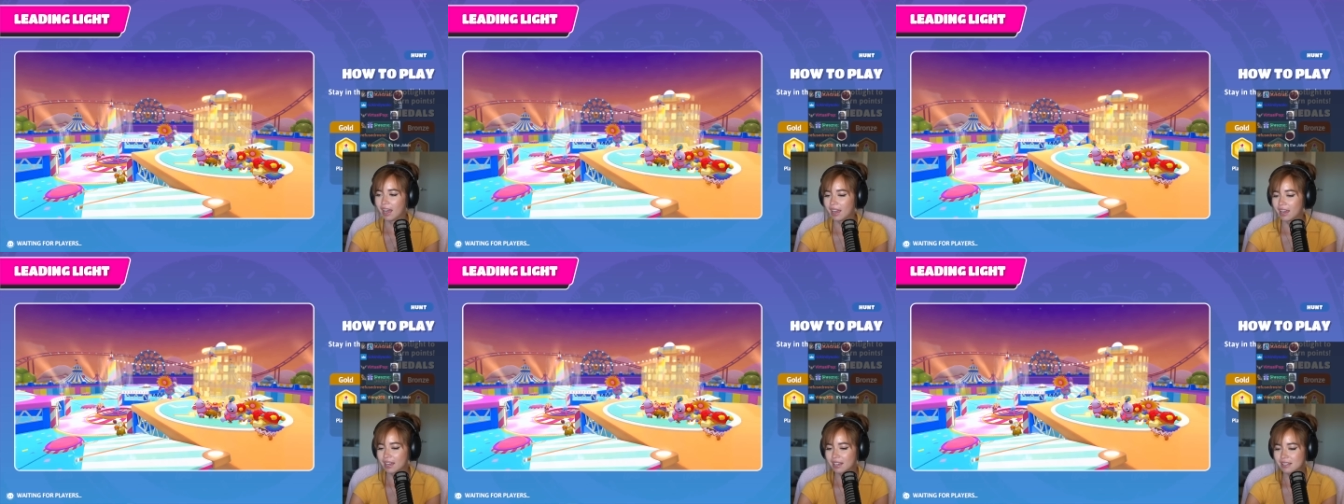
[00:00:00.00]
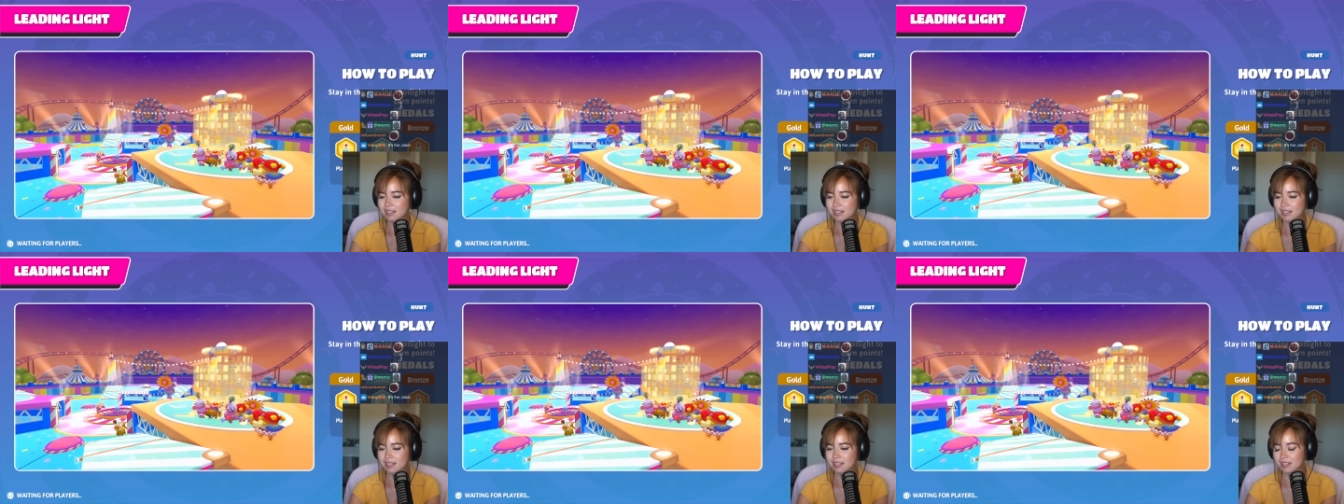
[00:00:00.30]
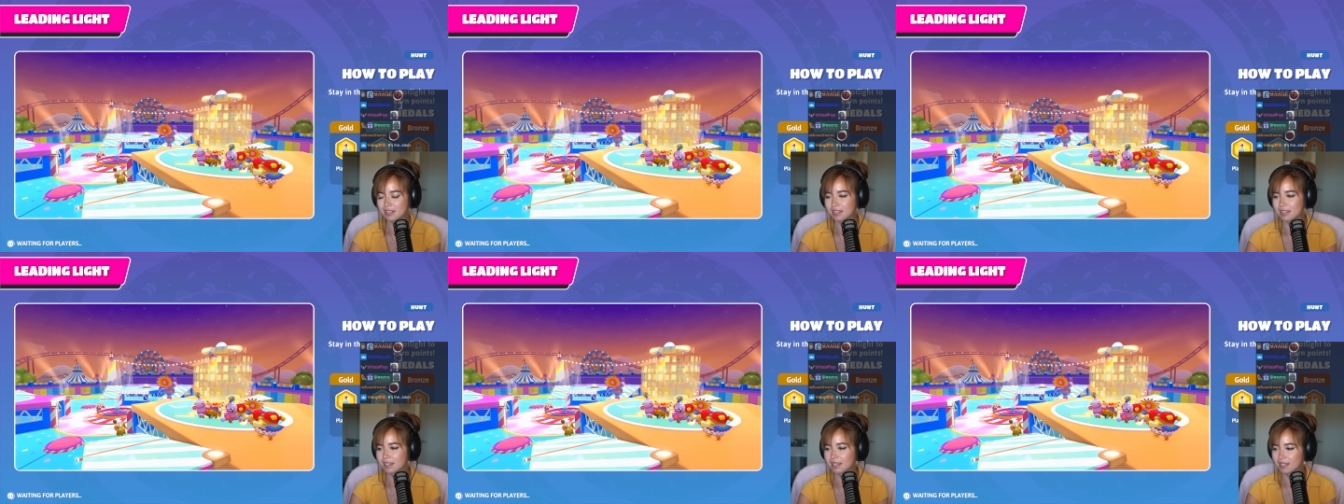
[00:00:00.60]
I, I really want
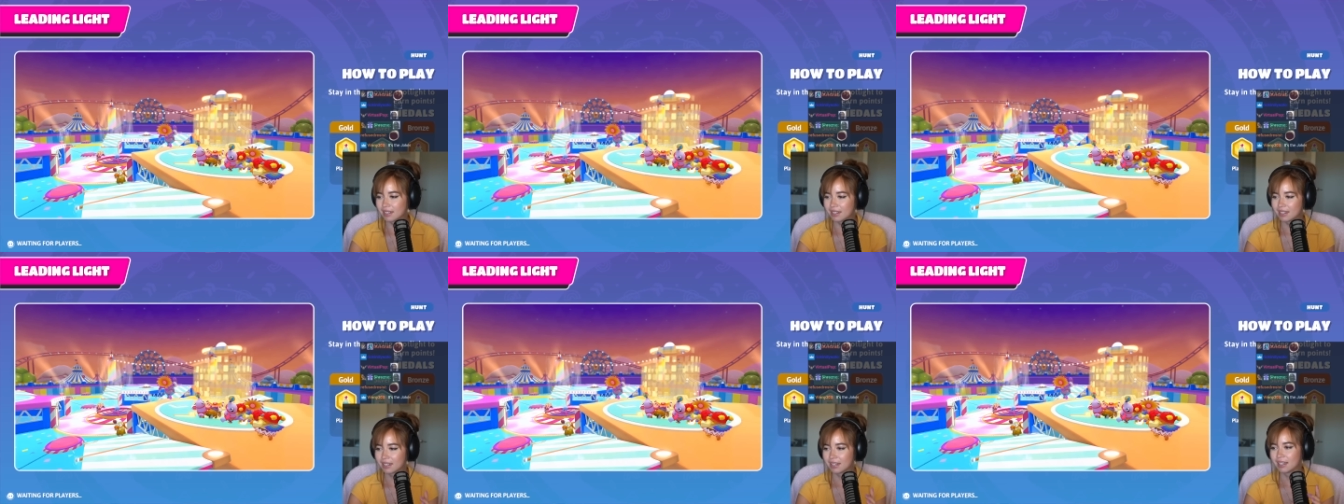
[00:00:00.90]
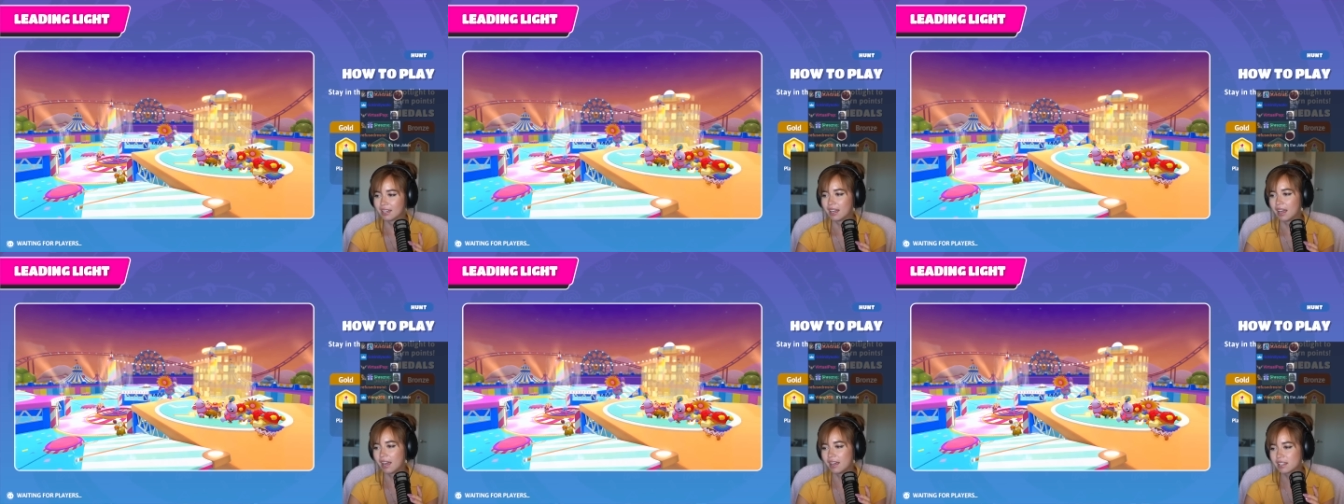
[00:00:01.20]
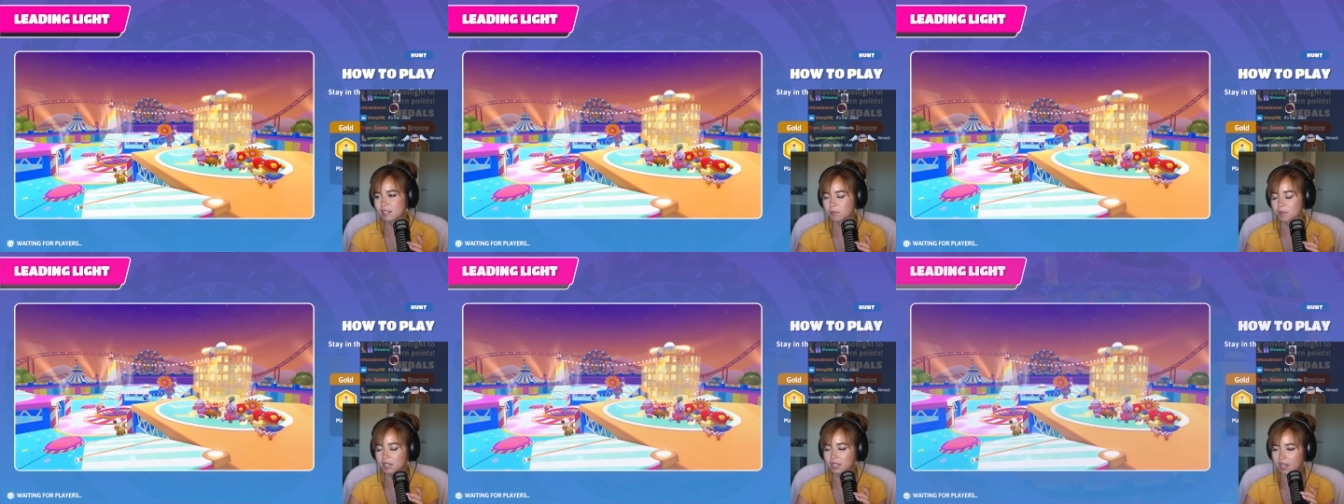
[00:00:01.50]
to play. I
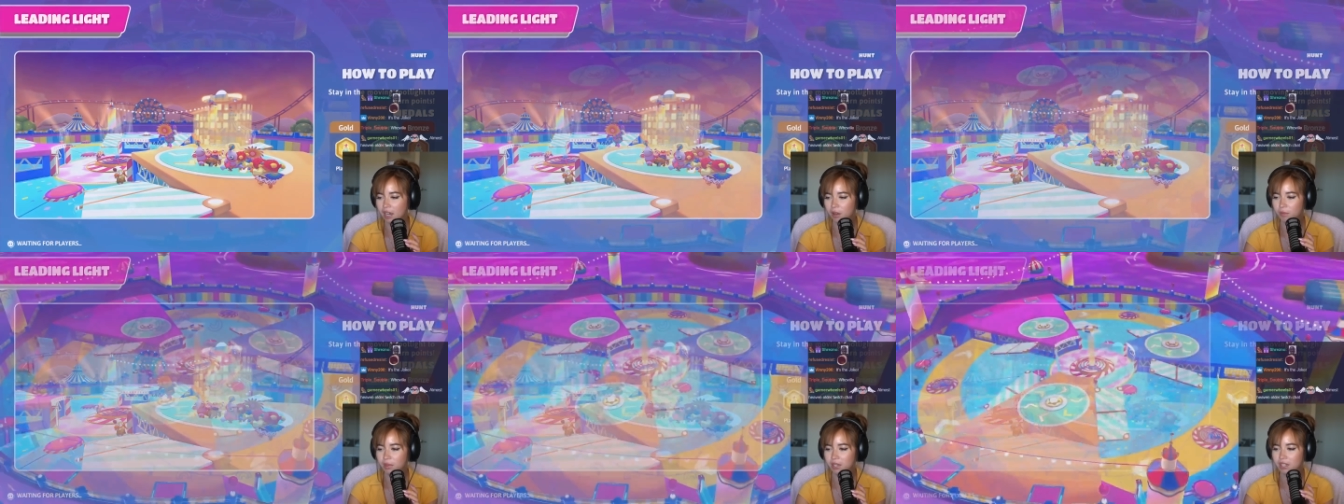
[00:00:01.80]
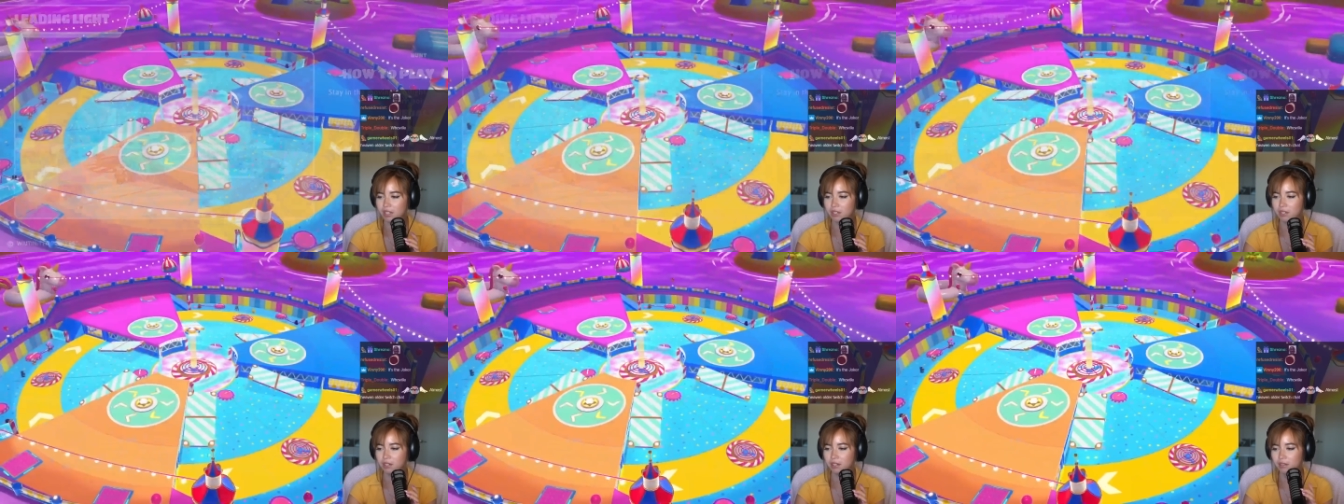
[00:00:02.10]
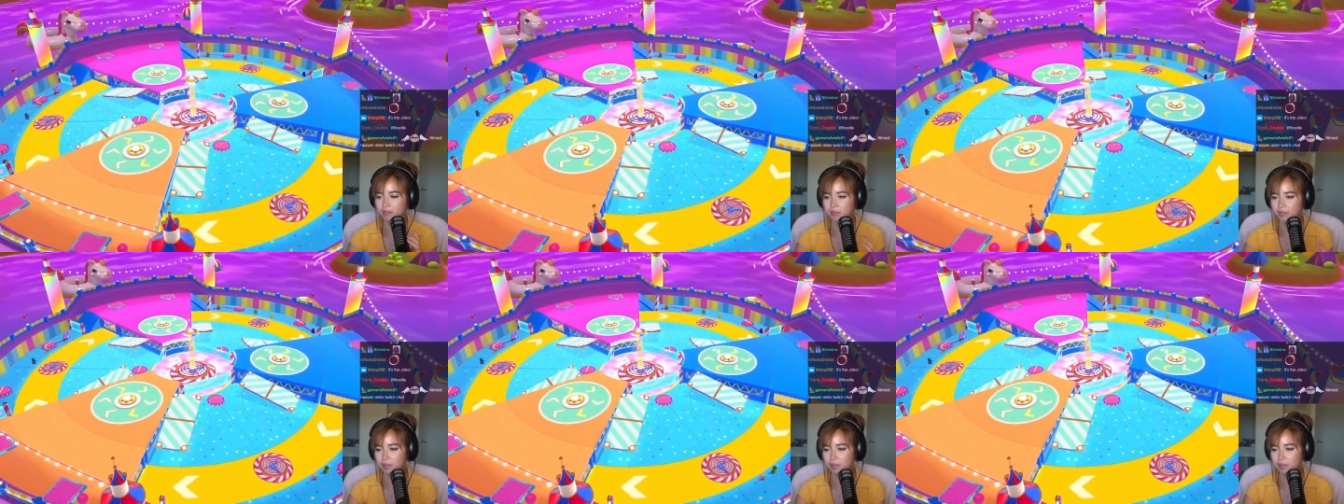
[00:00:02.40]
asked my account manager if,